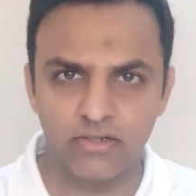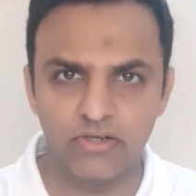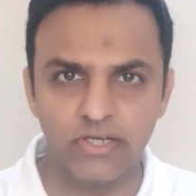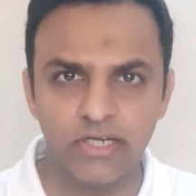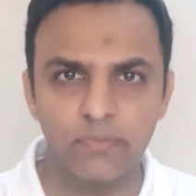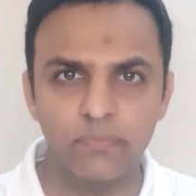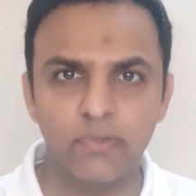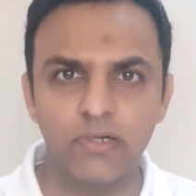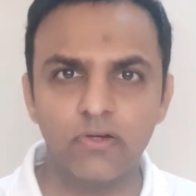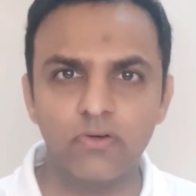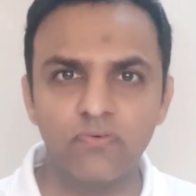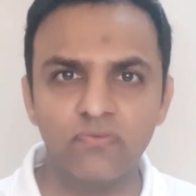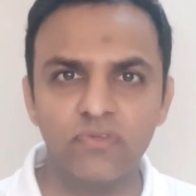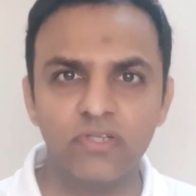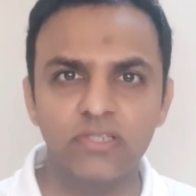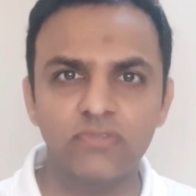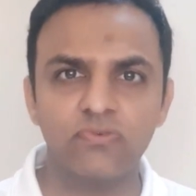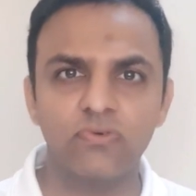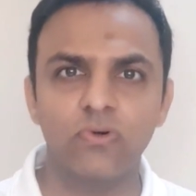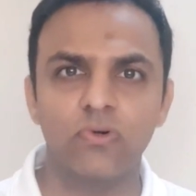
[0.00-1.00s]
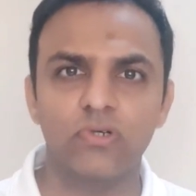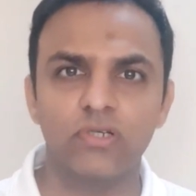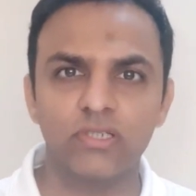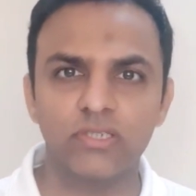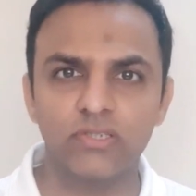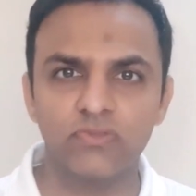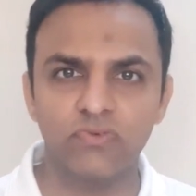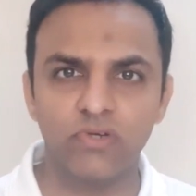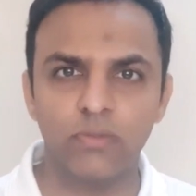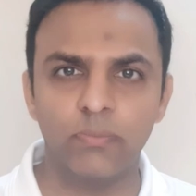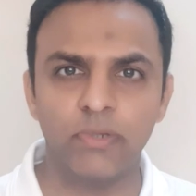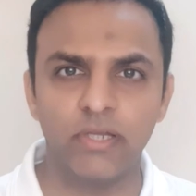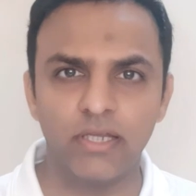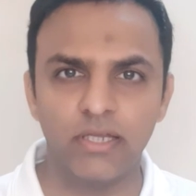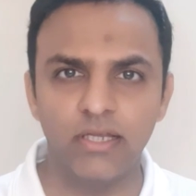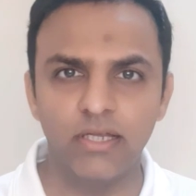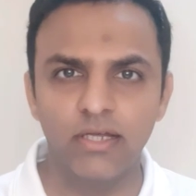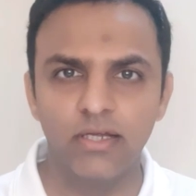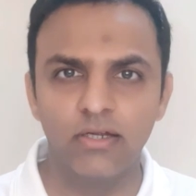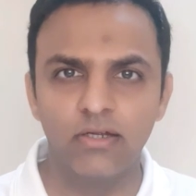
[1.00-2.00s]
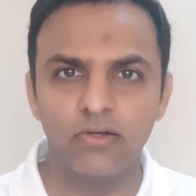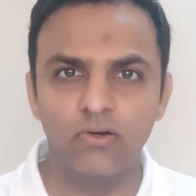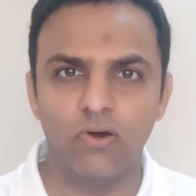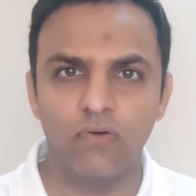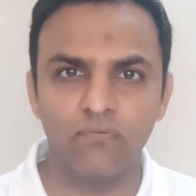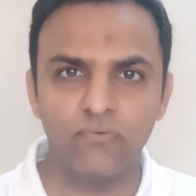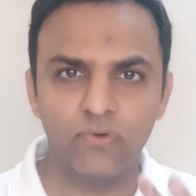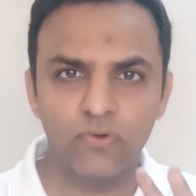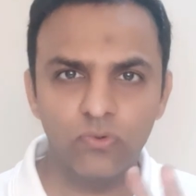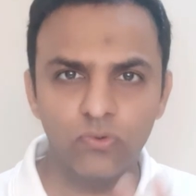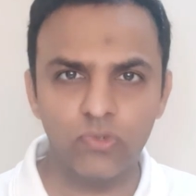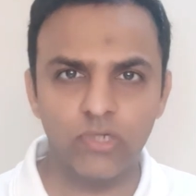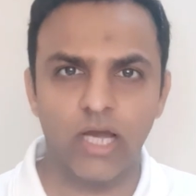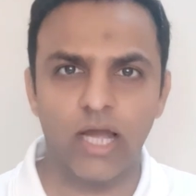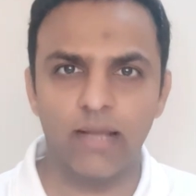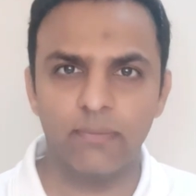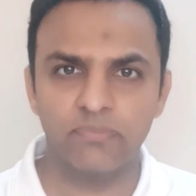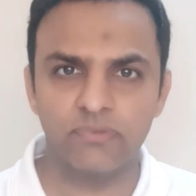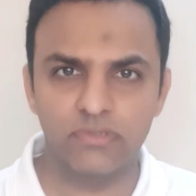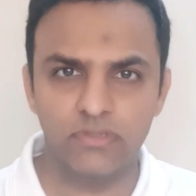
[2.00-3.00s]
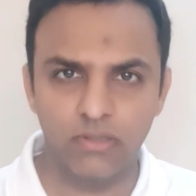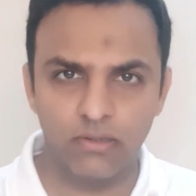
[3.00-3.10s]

Treatment of these floaters will be of two types.